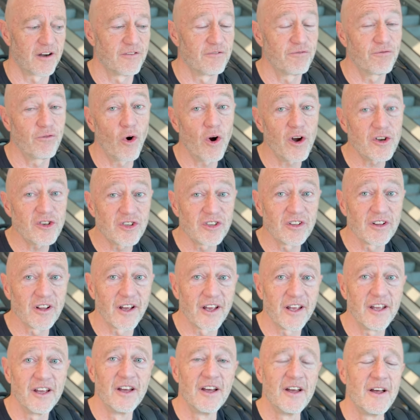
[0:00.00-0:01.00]
And
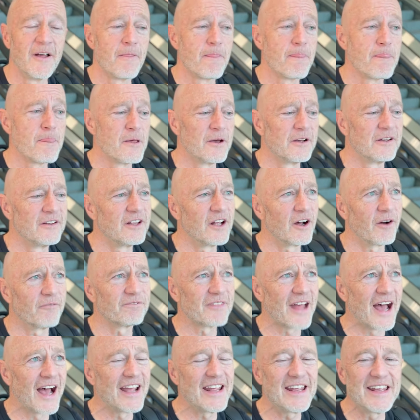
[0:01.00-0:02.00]
fortunately, you know,
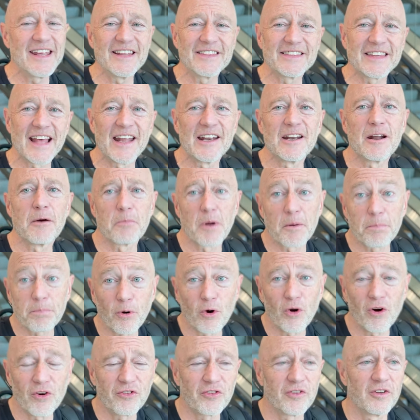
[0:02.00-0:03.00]
I hit that number
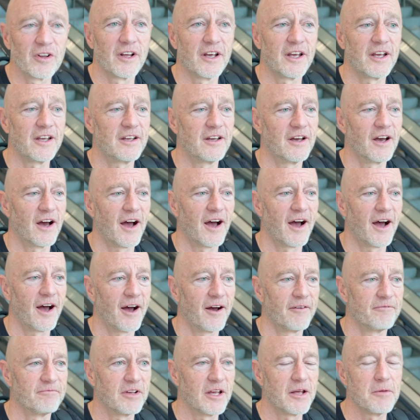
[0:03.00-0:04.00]
personally
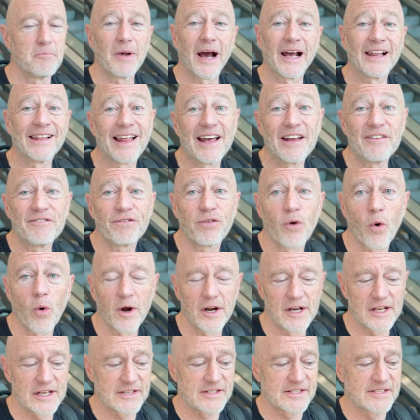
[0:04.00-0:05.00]
um, in my late
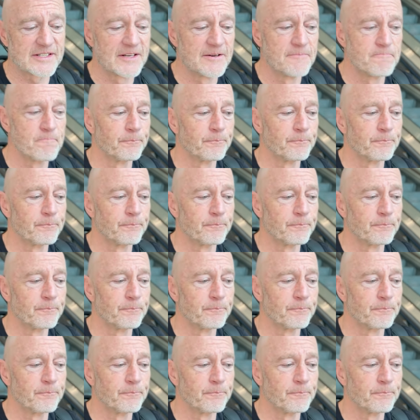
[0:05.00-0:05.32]
40s.